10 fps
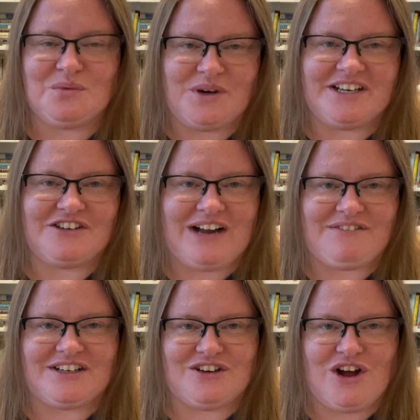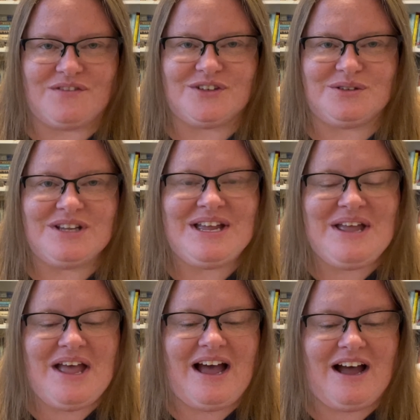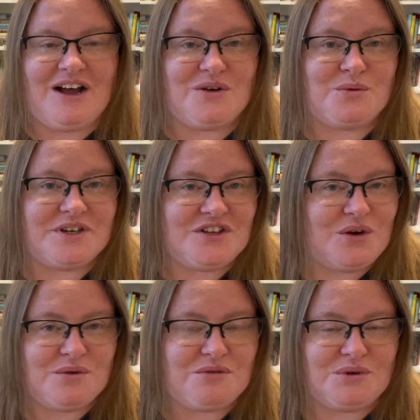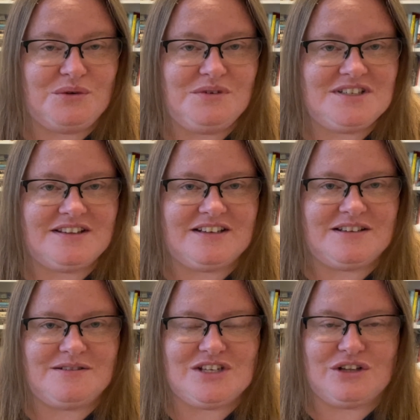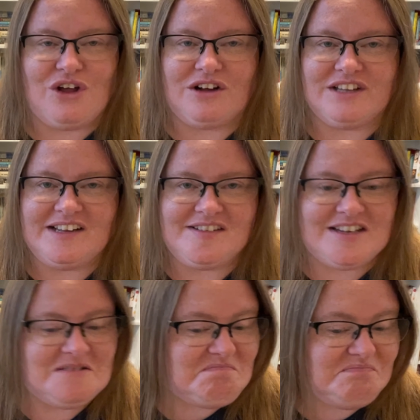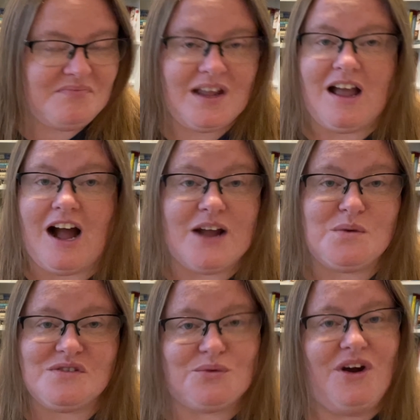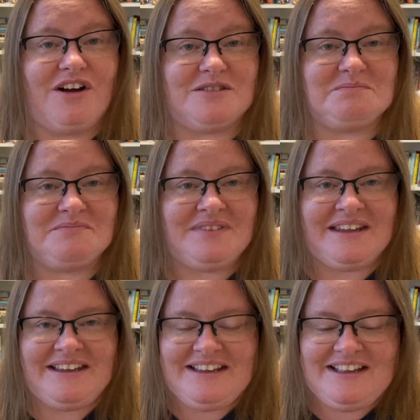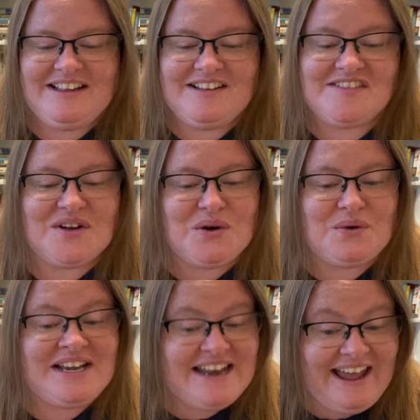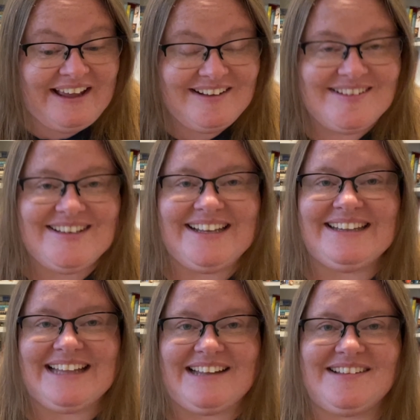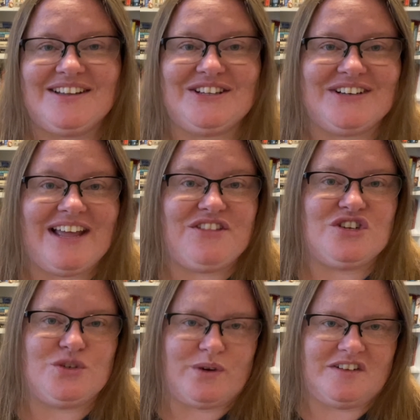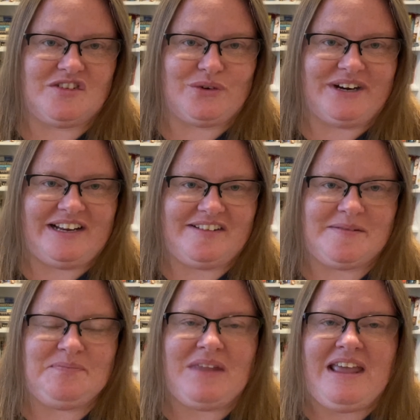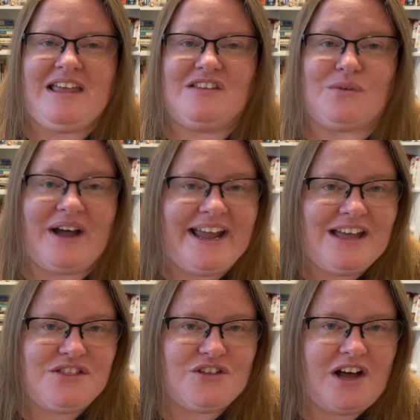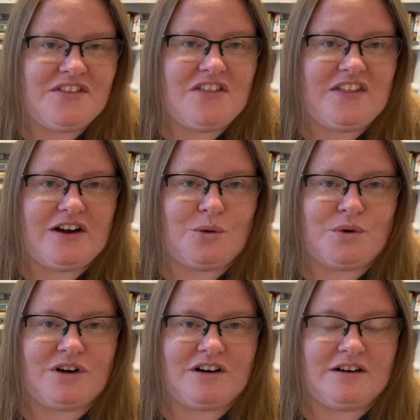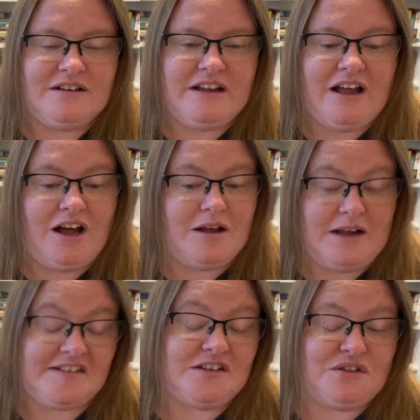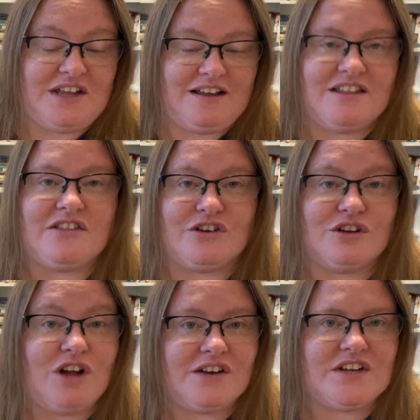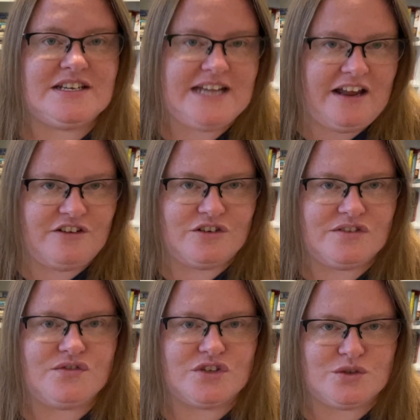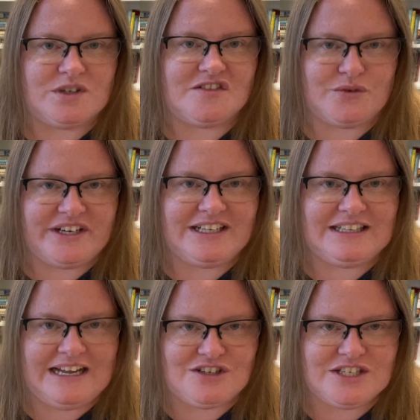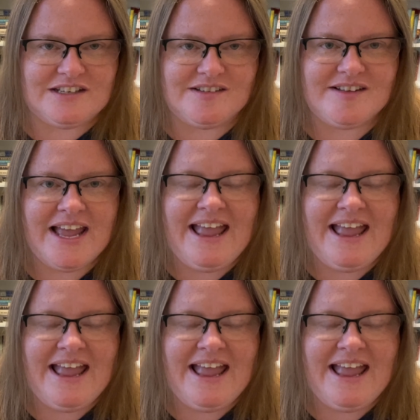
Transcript: one graphic novel uh, would go through to the to the long list, and I was wrong. So next, let's look at the short stories. So I had thought that there were, uh, I still think that there are a lot of contenders for short story collections,